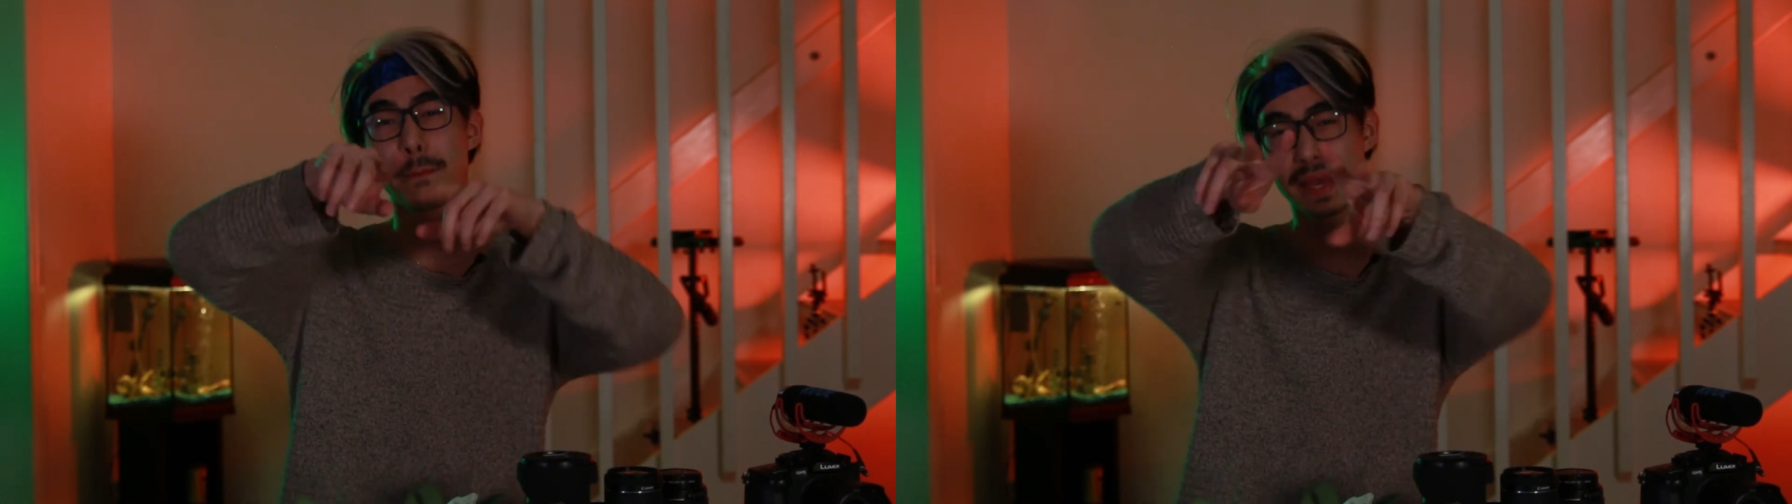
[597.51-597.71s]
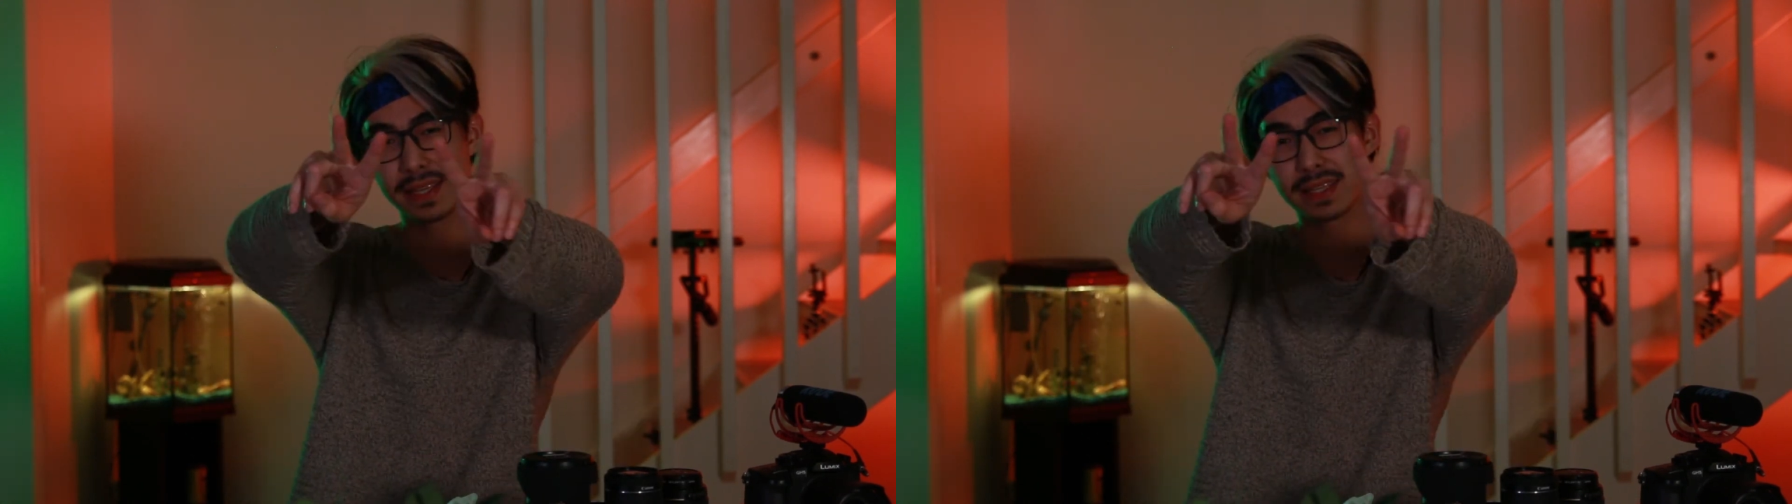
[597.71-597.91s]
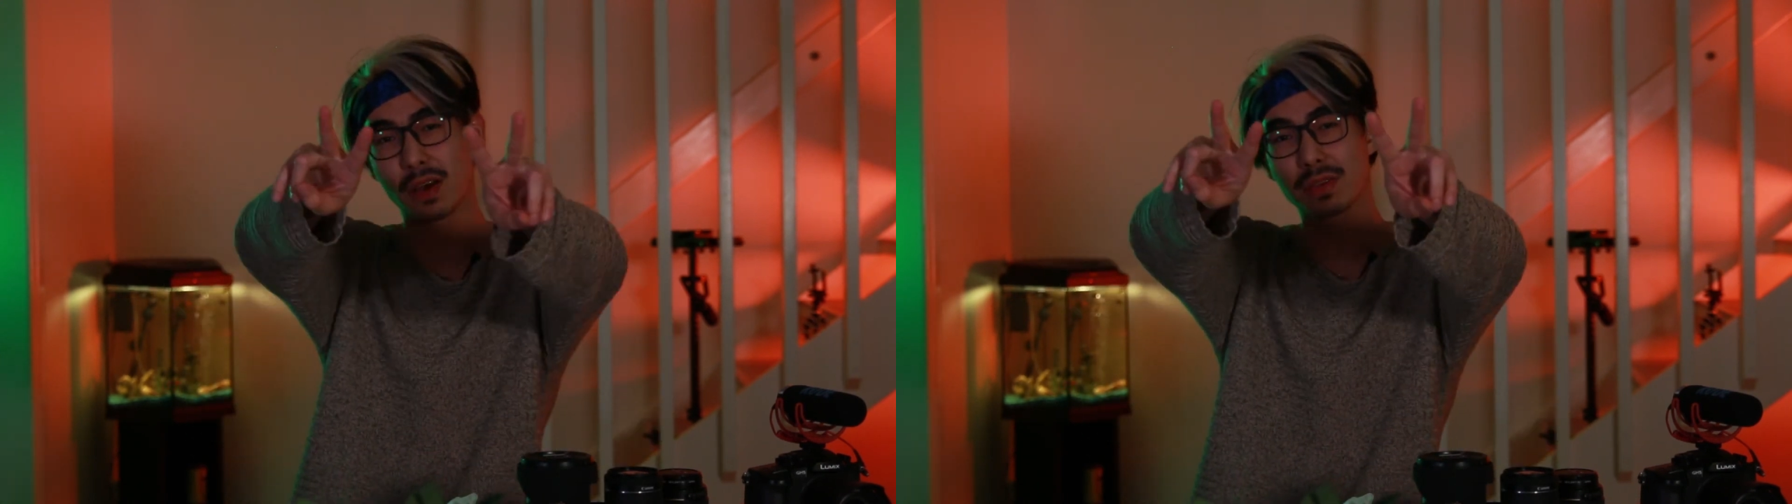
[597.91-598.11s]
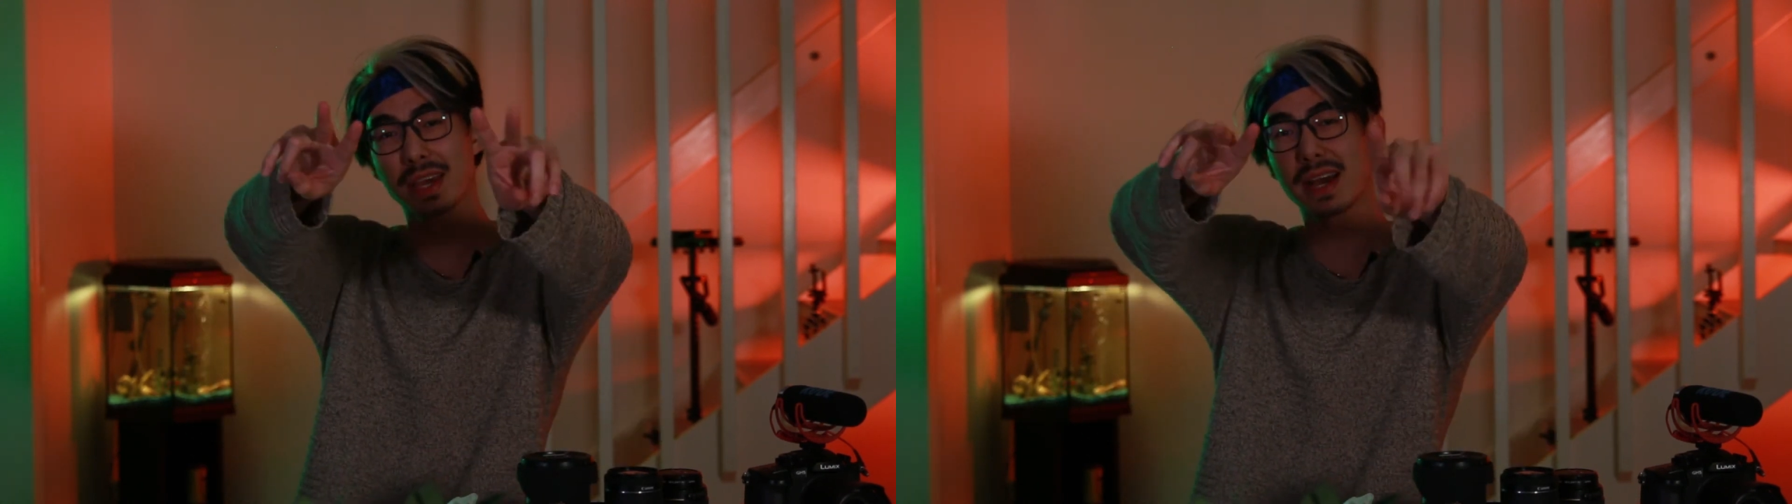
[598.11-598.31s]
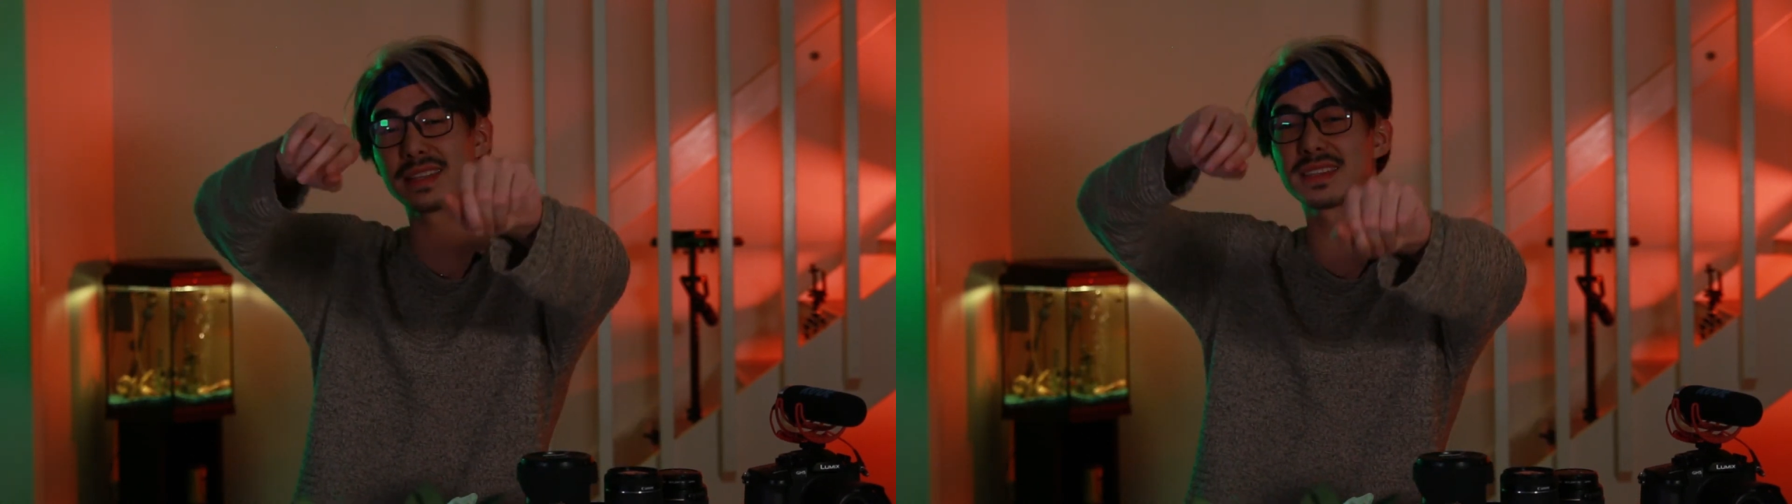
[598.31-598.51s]
Peace out,
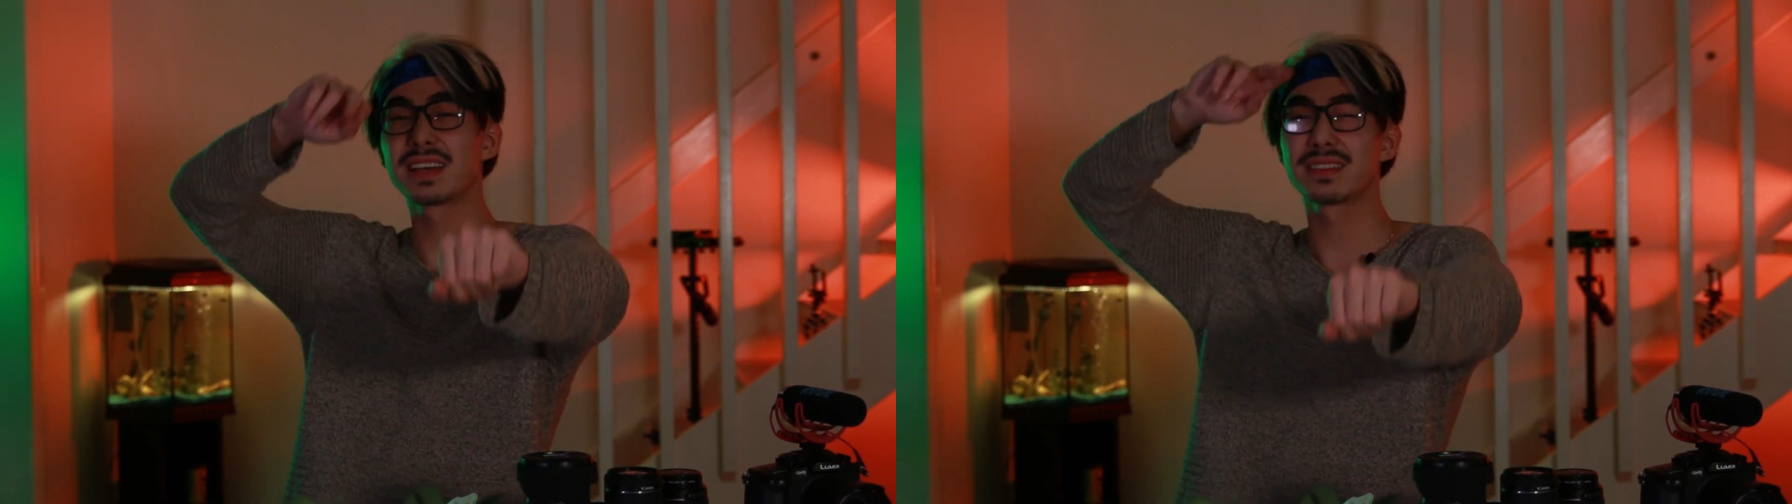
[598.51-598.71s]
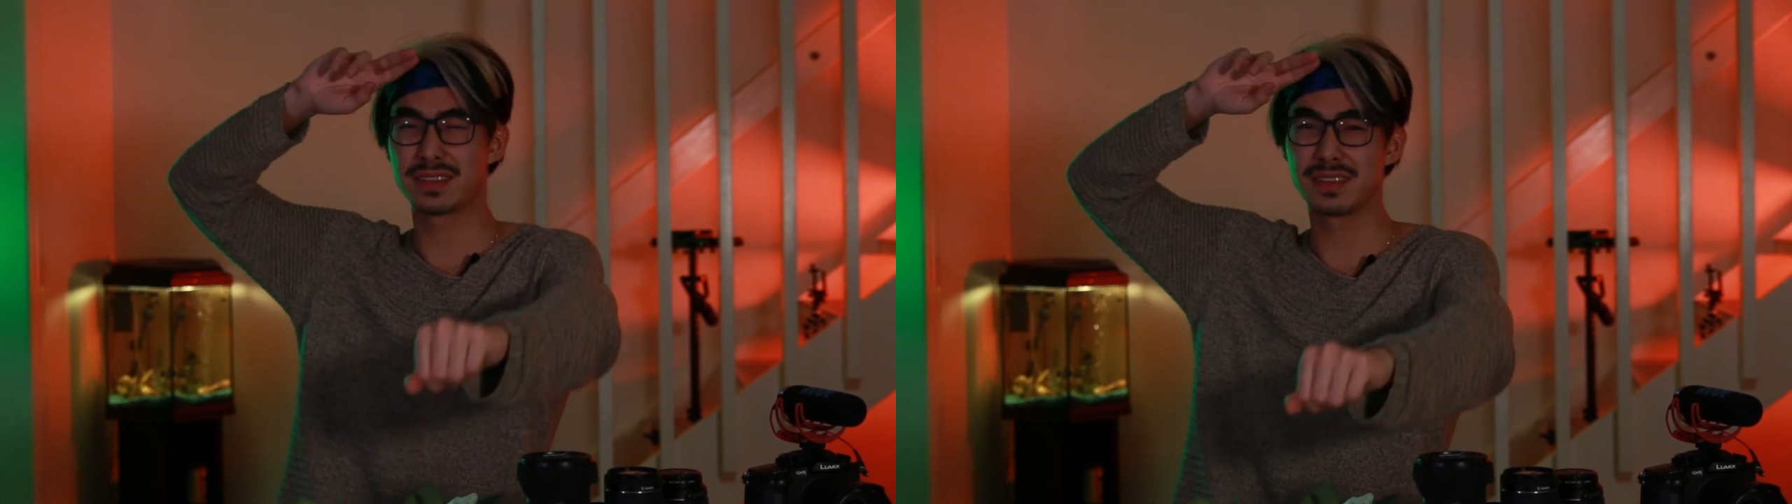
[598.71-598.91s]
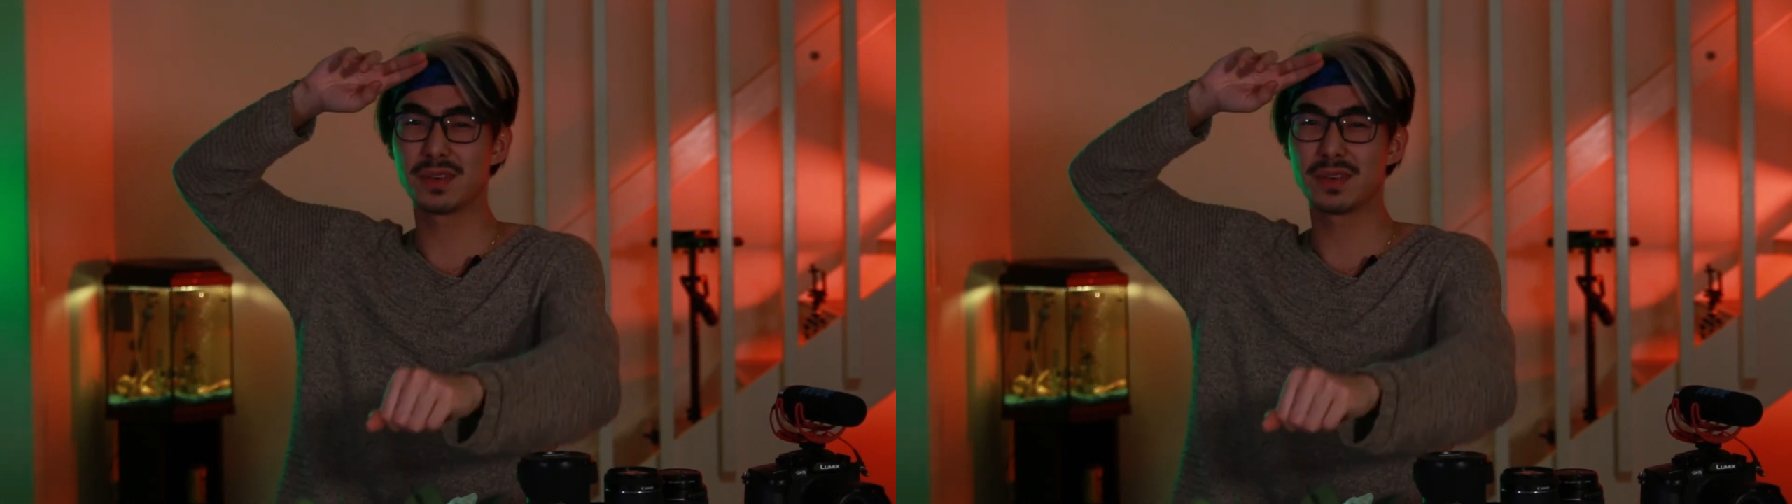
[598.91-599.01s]
guys, and see